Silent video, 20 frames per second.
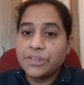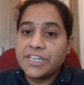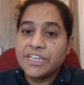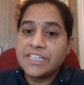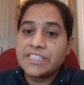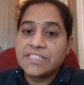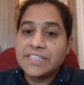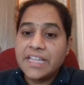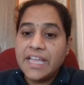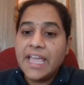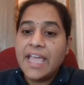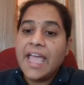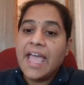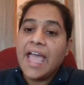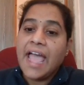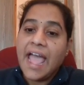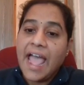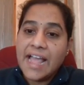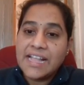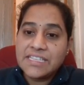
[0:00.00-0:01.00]
That is the
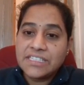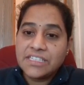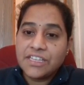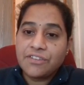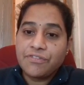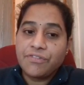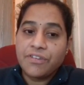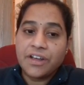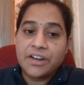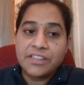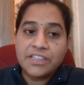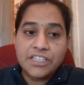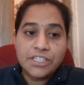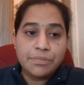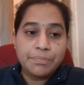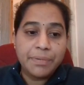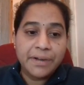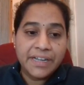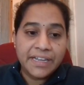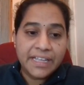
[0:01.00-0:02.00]
answer for
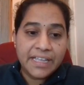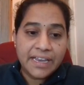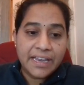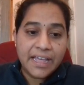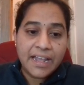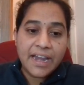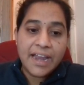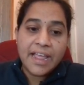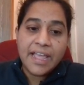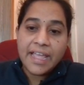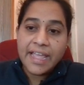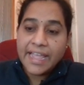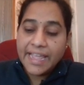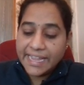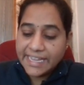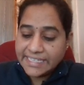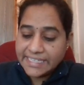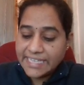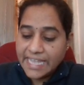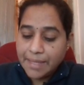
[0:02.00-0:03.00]
this particular
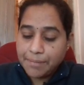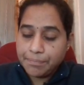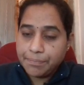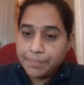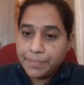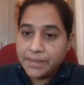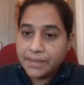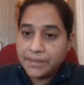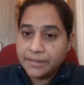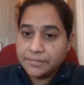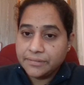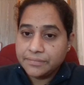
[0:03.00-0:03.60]
example.